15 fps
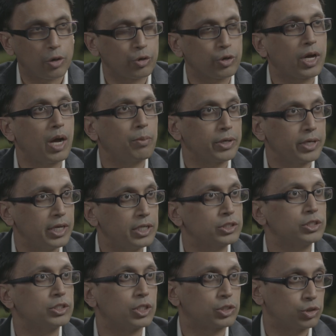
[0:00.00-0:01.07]
other
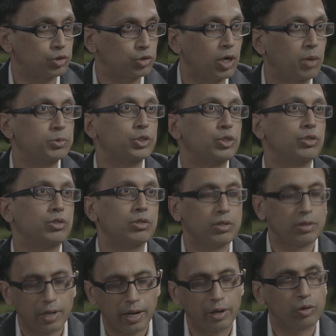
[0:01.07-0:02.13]
complications such as rupture
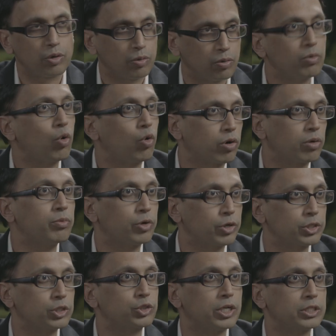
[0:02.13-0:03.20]
and or
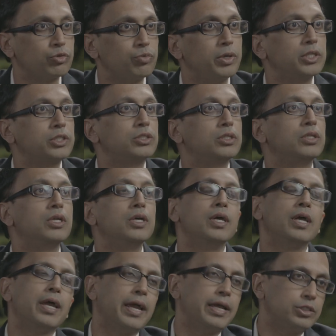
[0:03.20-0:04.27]
malignant transformation.
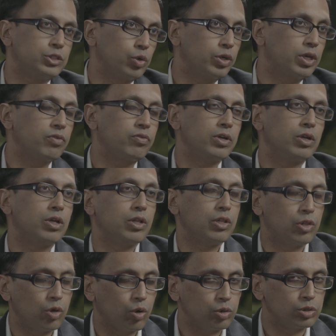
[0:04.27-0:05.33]
And so given
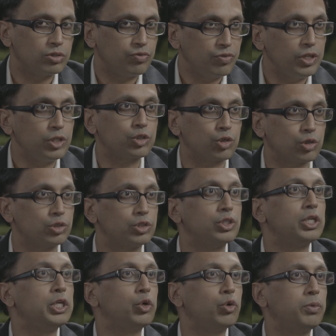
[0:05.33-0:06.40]
those features,
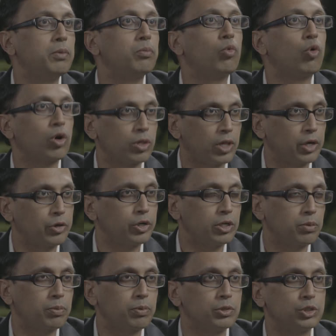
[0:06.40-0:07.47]
you would be more likely
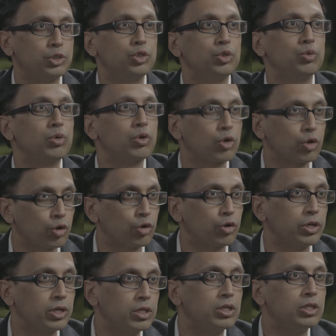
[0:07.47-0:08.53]
to pursue
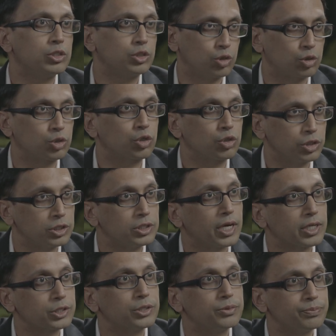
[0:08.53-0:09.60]
early surgical
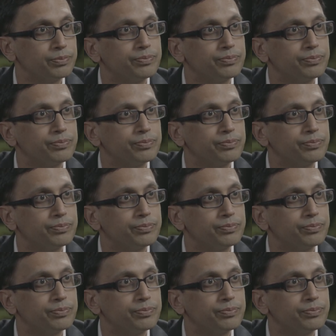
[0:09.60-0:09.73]
resection.